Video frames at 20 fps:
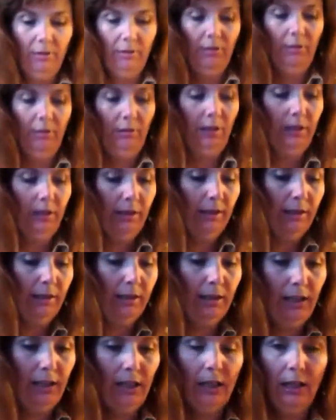You can
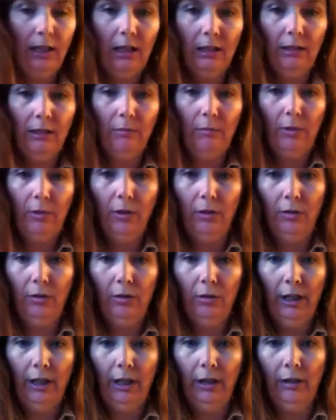see it in the bowl
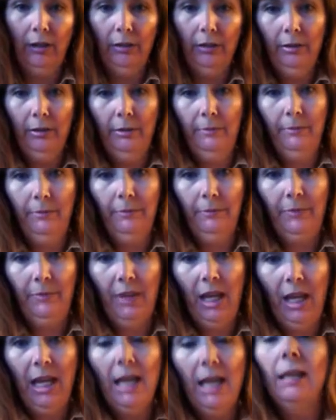here.
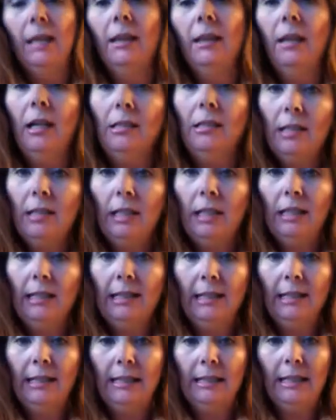That's the
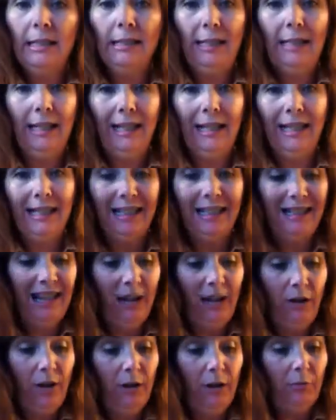consistency it is.
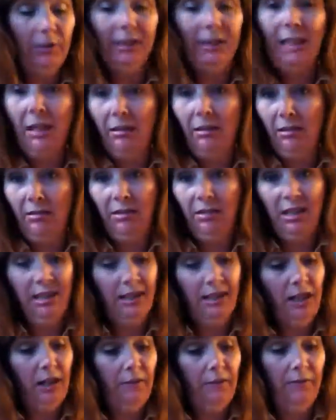Now, I will tell you, this
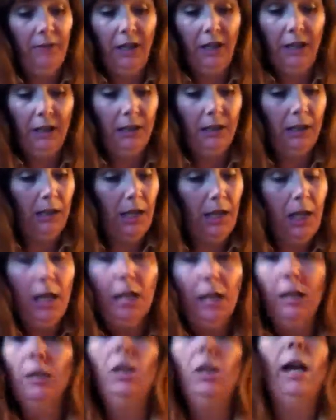stuff is
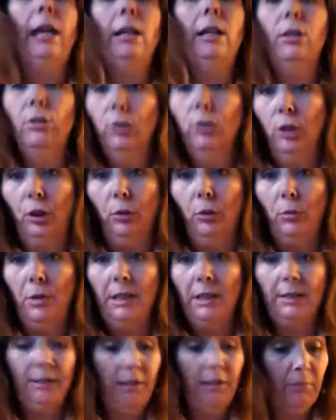like glue.
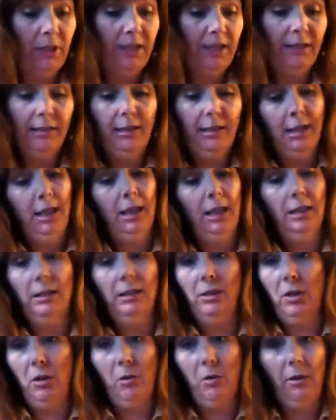It's some of the
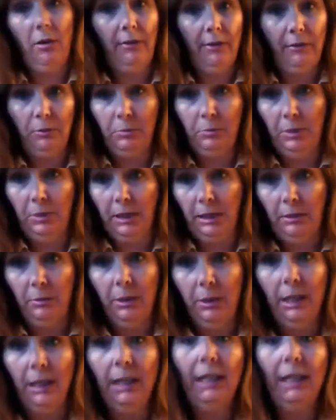stickiest dough I've ever played with.